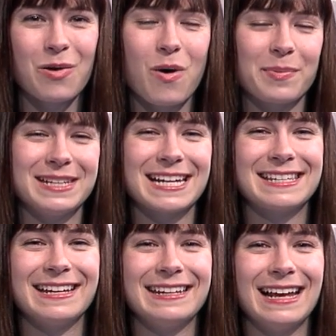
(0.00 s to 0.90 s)
Welcome to
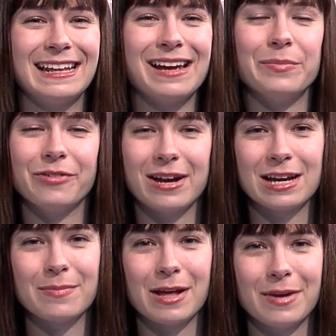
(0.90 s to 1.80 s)
Tekzilla Daily, I'm
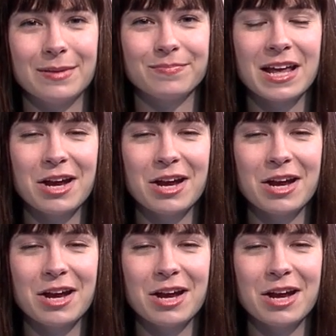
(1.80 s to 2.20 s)
Veronica Belmont.